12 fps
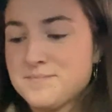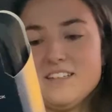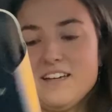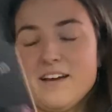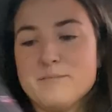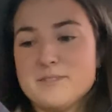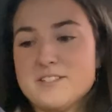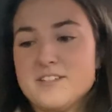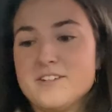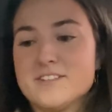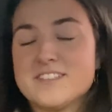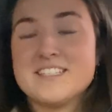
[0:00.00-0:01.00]
I'm
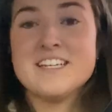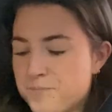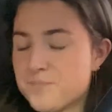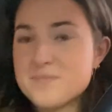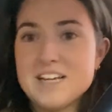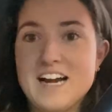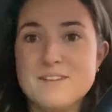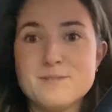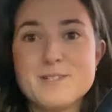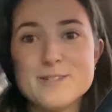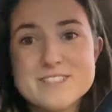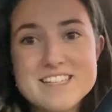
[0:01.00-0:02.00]
stoked. I'm
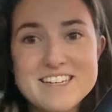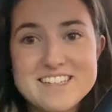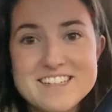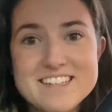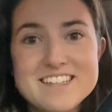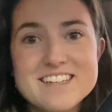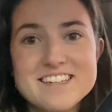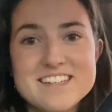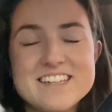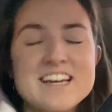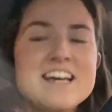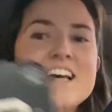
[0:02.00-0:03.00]
so excited.
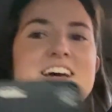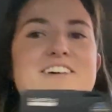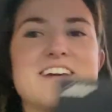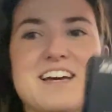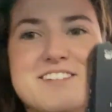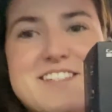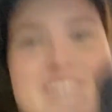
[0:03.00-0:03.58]
Okay, I'll see